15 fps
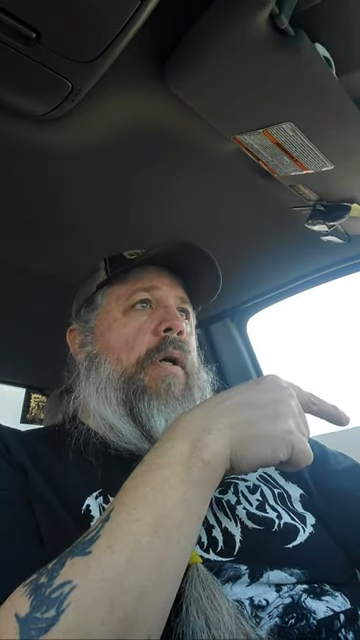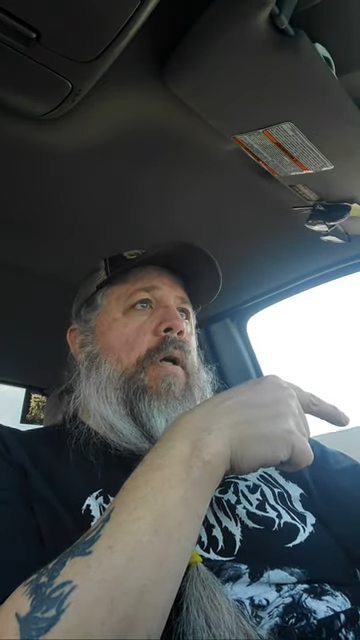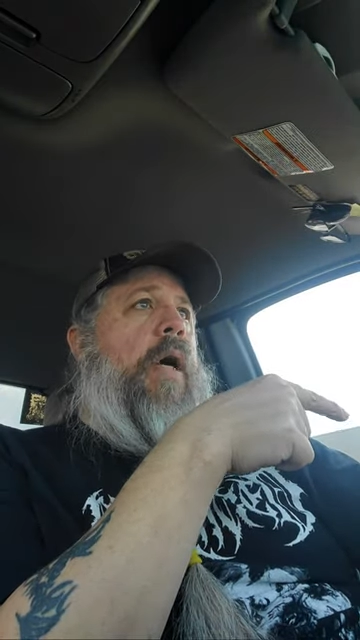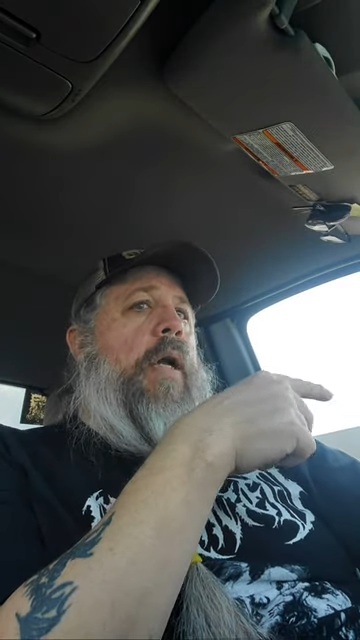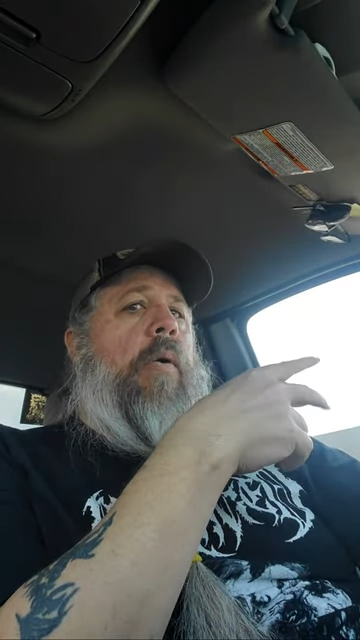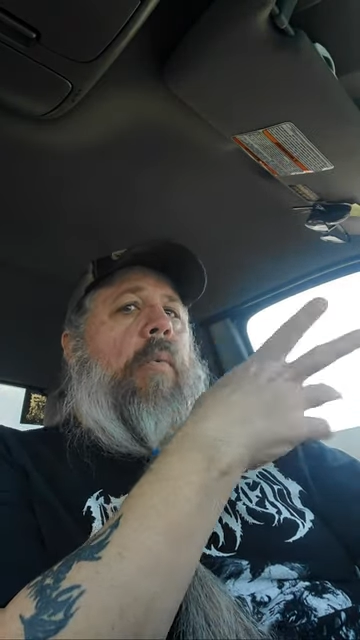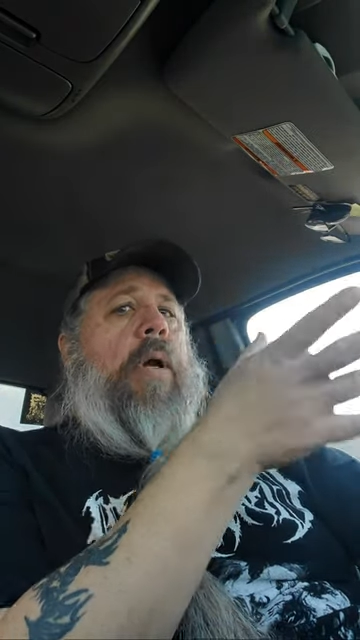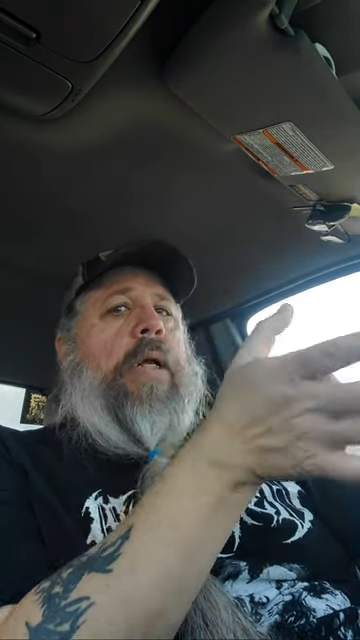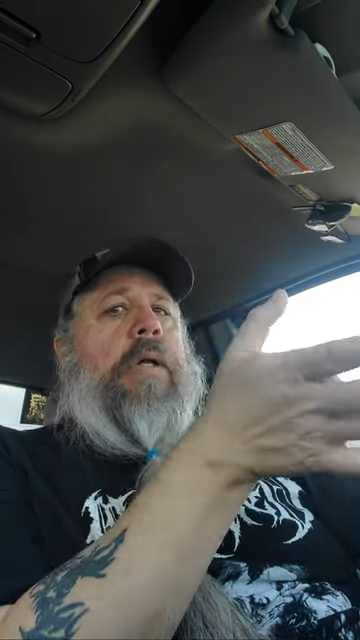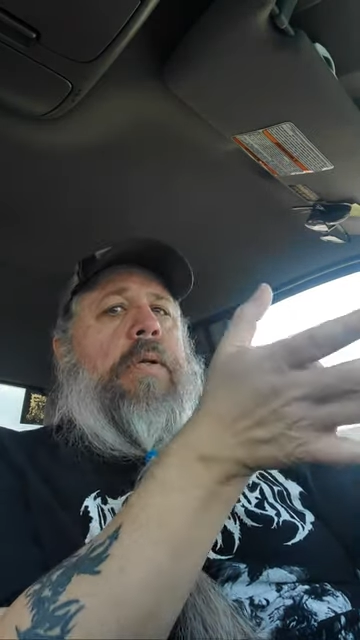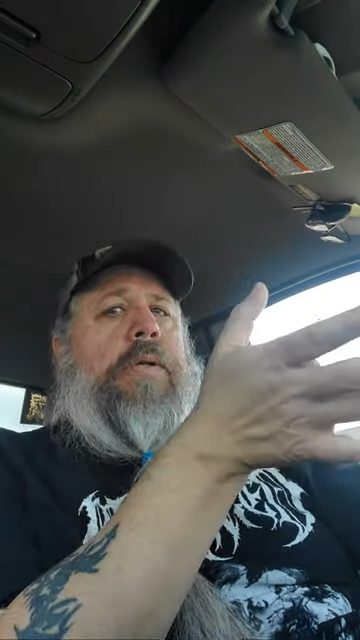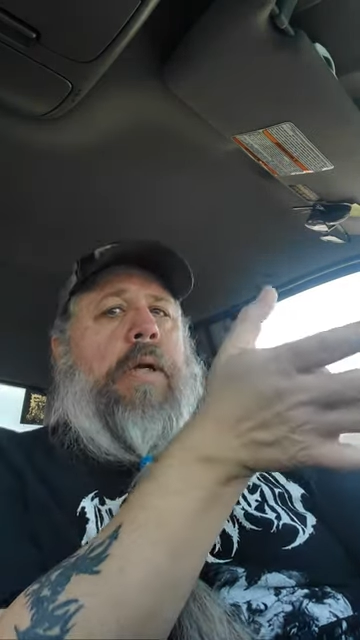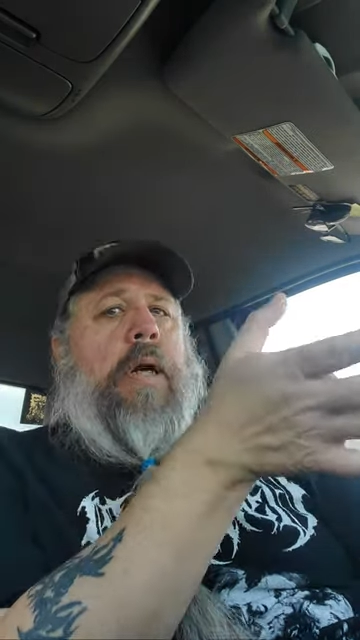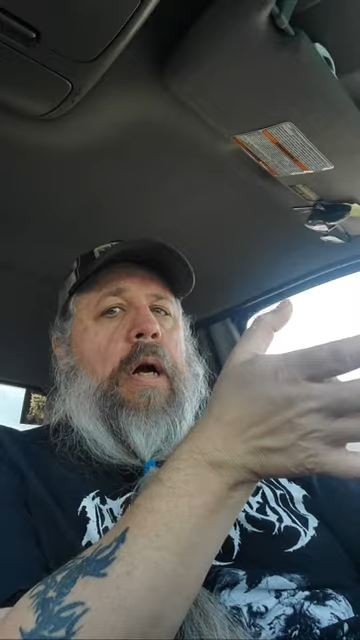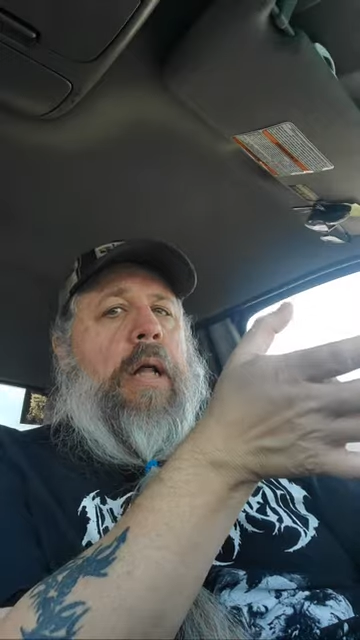I didn't want to
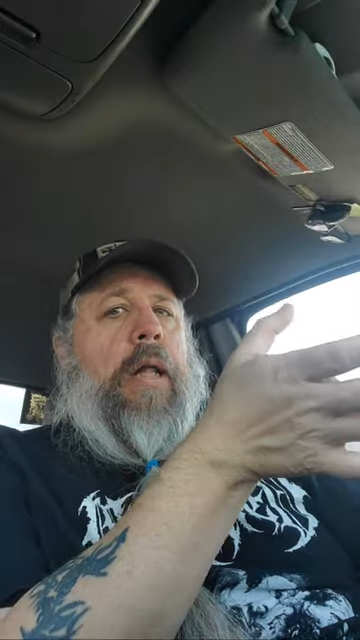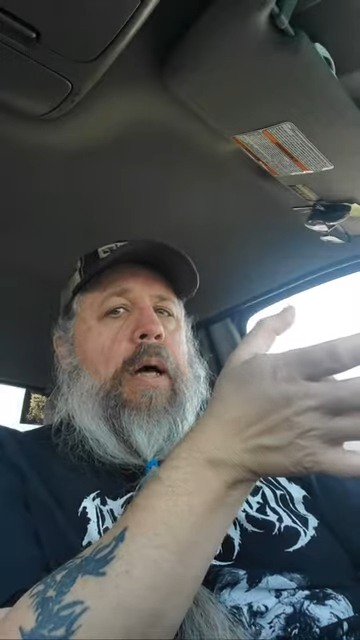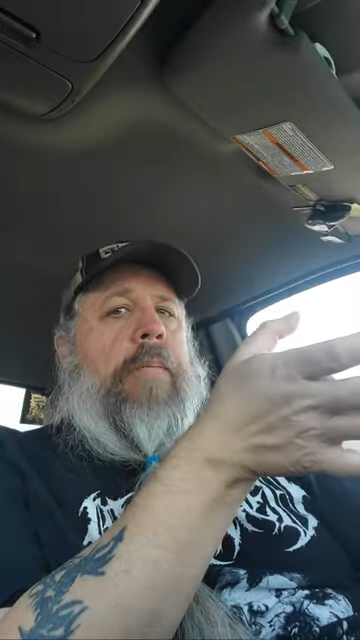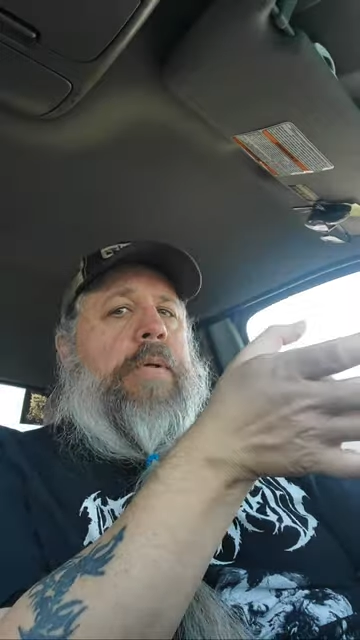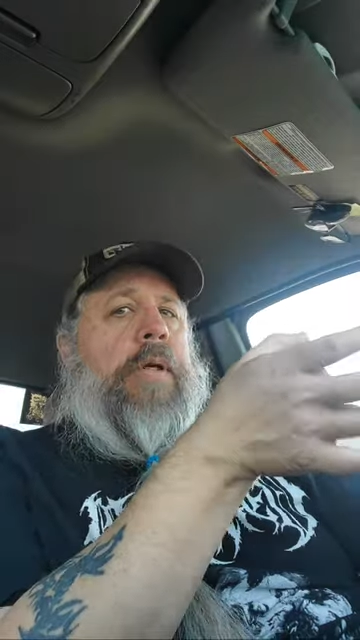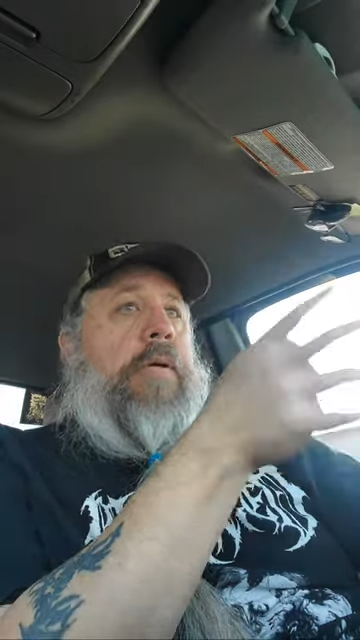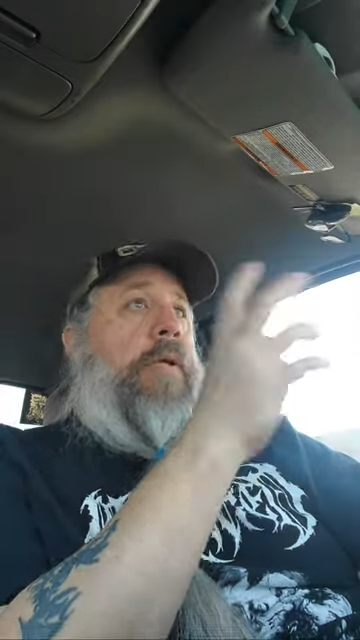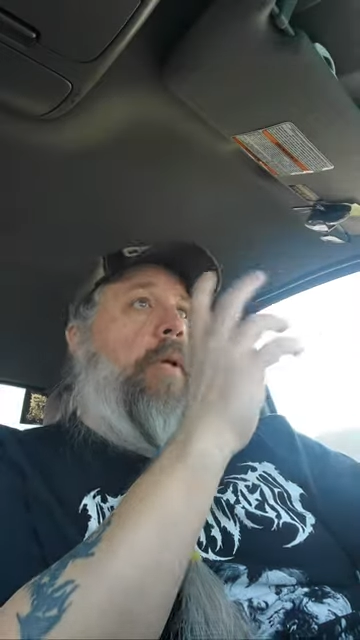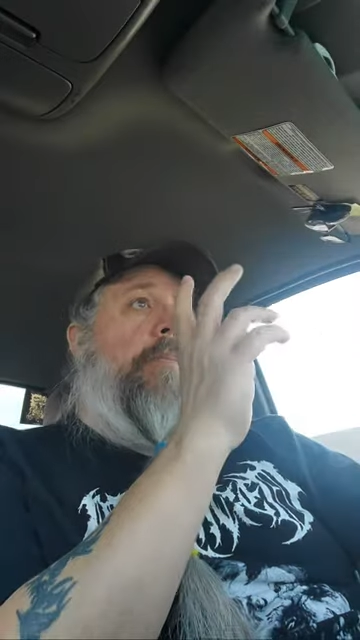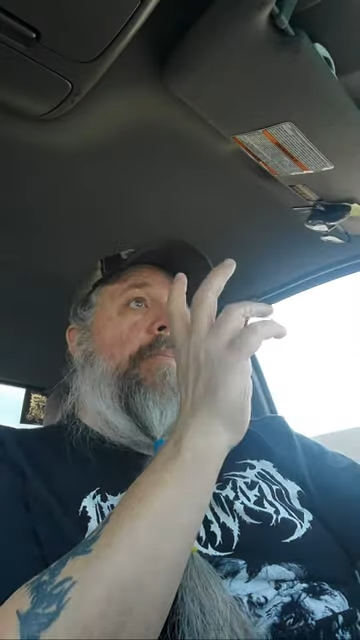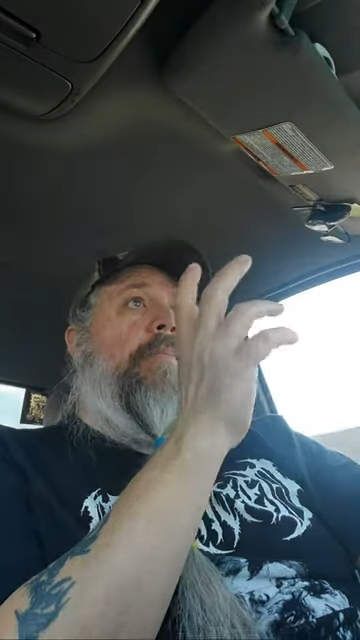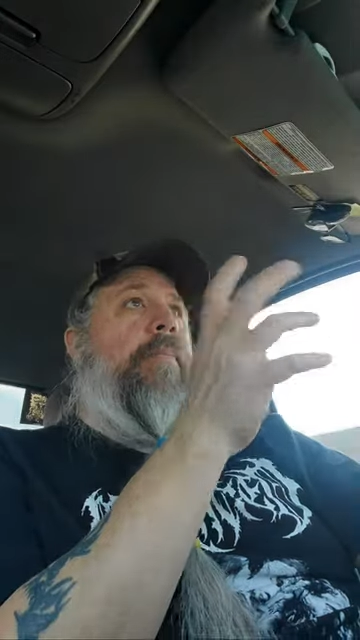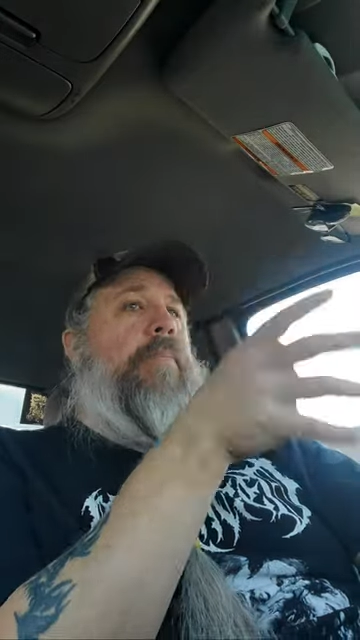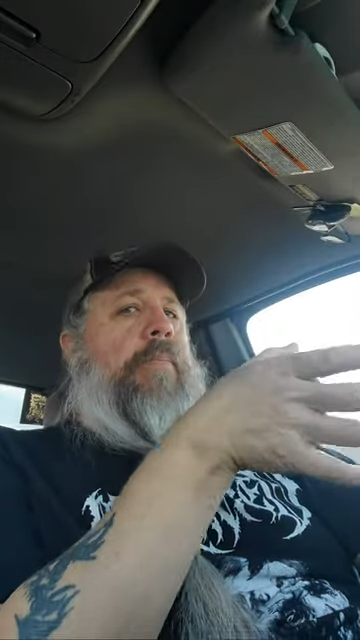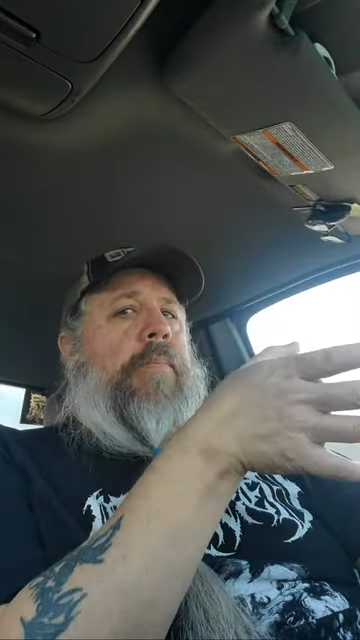use it all up. So I was like,
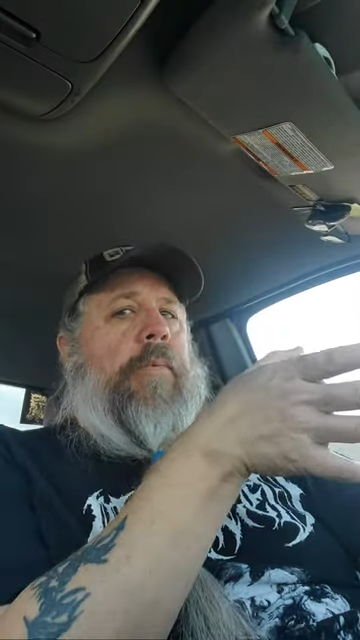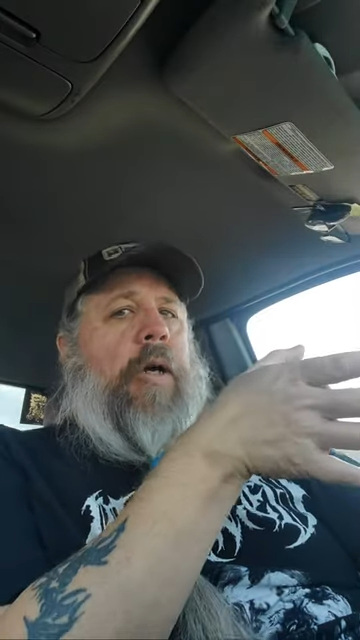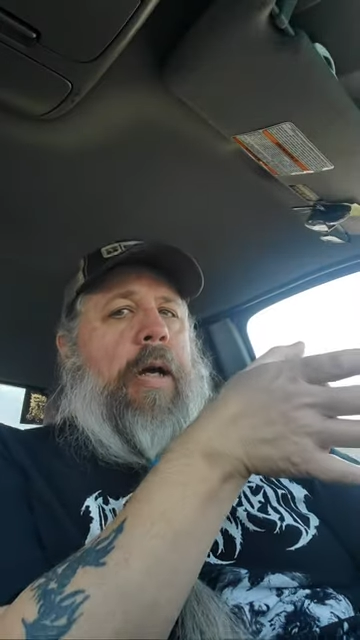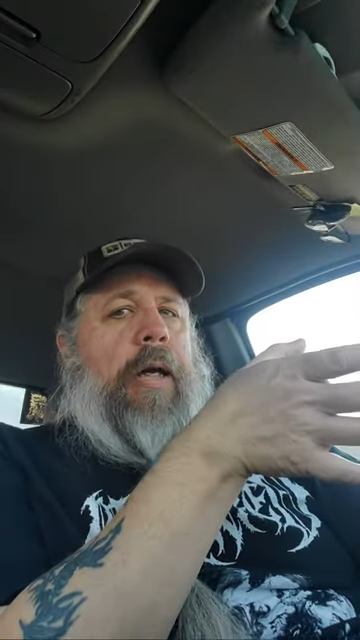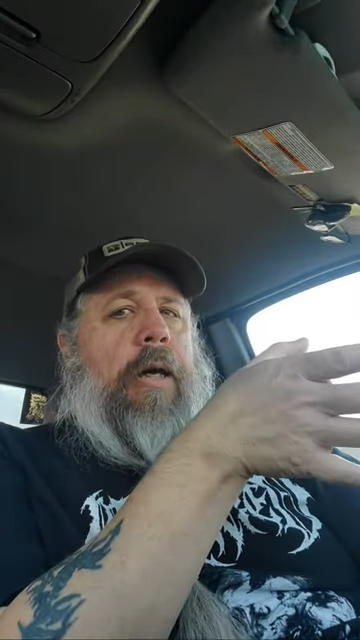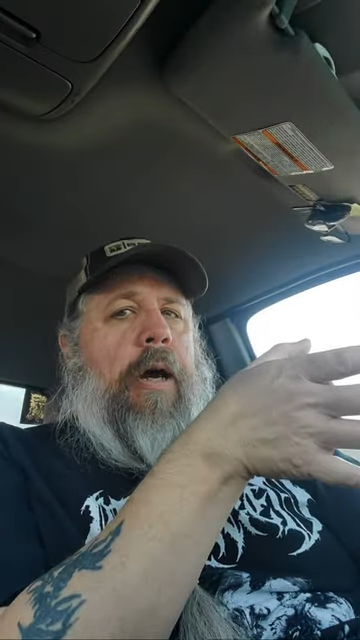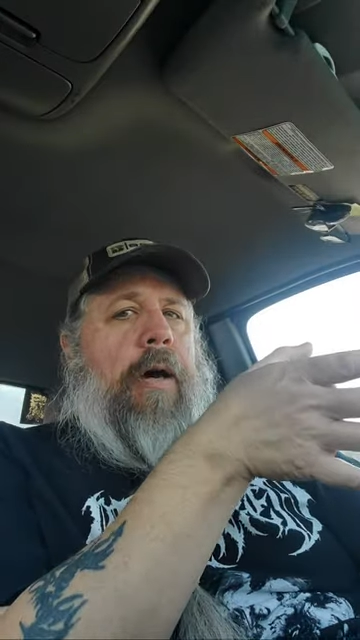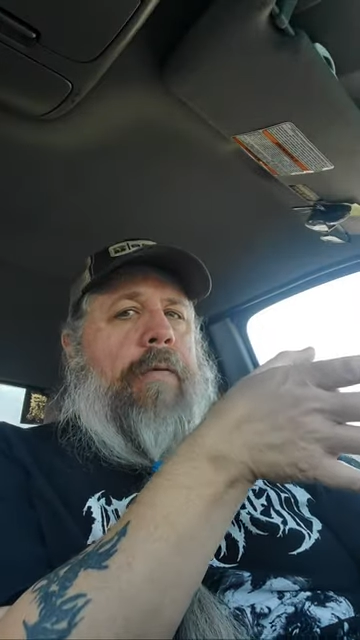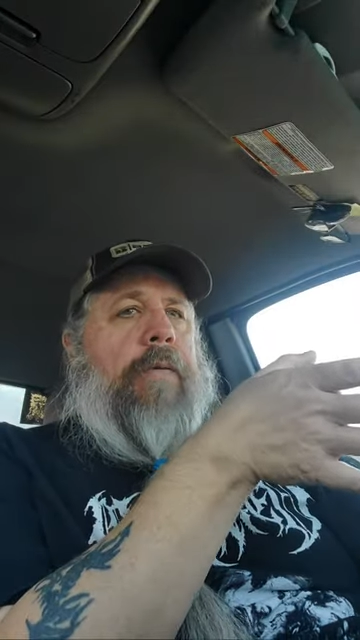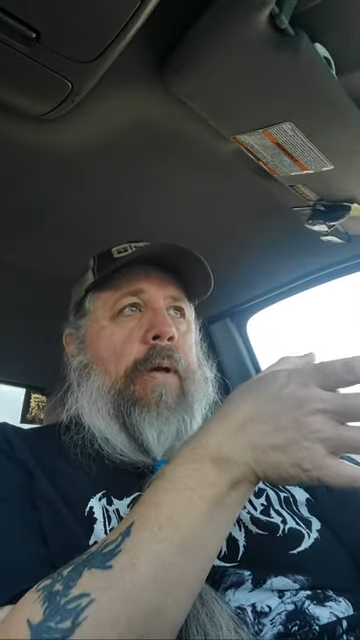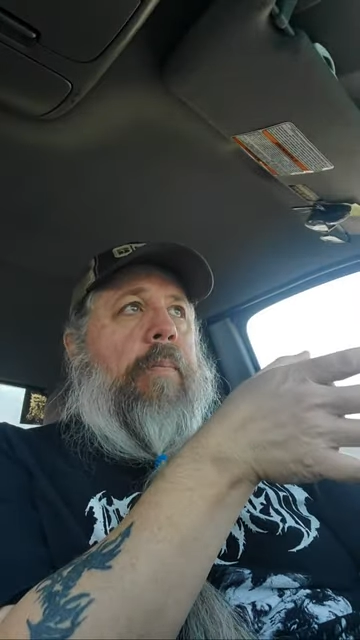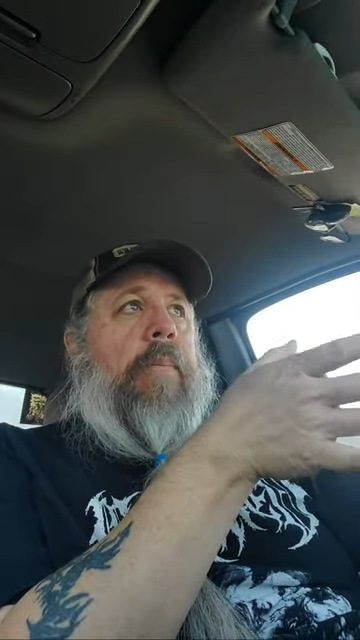great coffee.